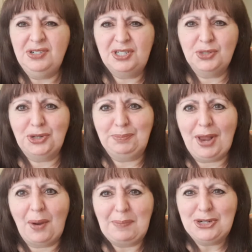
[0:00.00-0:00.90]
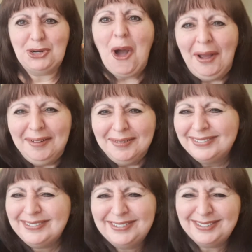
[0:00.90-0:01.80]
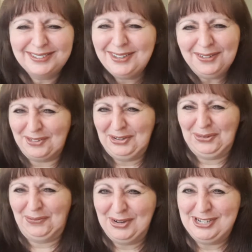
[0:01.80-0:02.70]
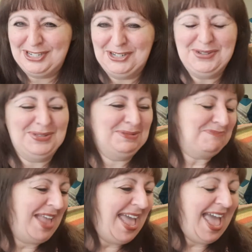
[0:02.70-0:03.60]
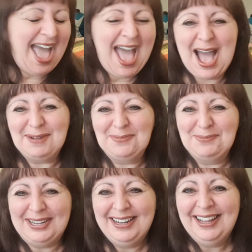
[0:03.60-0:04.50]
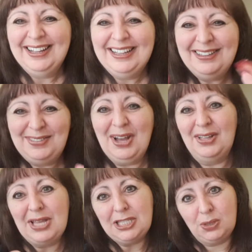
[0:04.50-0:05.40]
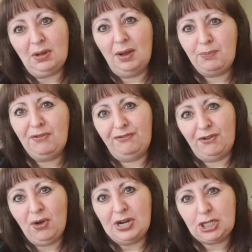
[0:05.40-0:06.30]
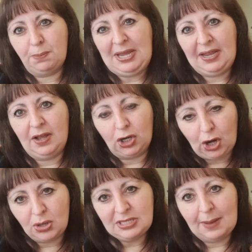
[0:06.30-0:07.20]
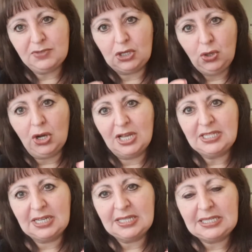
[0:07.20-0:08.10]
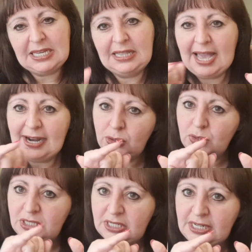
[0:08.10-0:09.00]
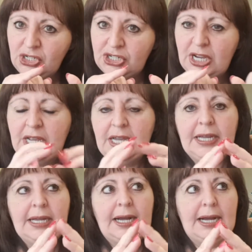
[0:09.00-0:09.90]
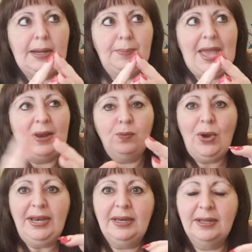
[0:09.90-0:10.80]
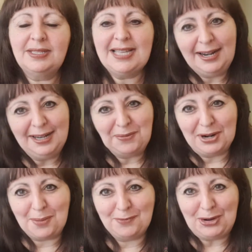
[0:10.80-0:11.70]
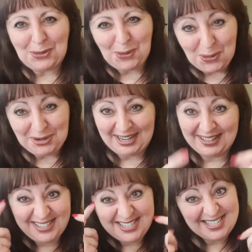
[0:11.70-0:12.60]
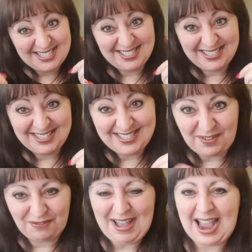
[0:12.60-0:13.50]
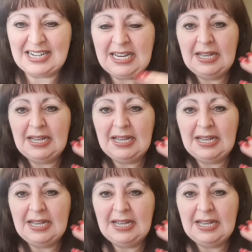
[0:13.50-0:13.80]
use the word blow up, should I? It's not a very good word to use. But I prefer it to be close up so you guys can see the actual stitch. And sadly, when I'm recording, and this is a fact,